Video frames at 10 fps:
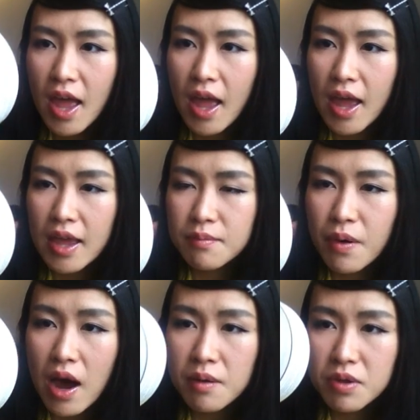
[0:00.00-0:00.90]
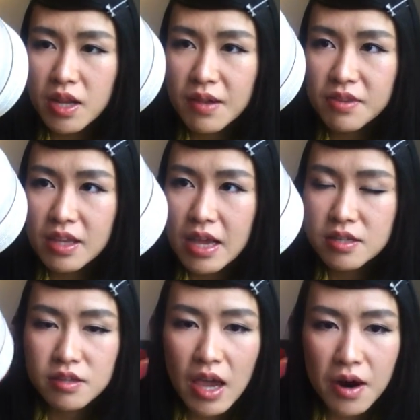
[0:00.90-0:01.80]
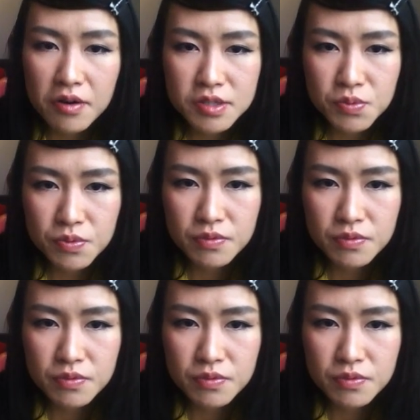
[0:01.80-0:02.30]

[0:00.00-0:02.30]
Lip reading: and but I believe the Yes to Carrots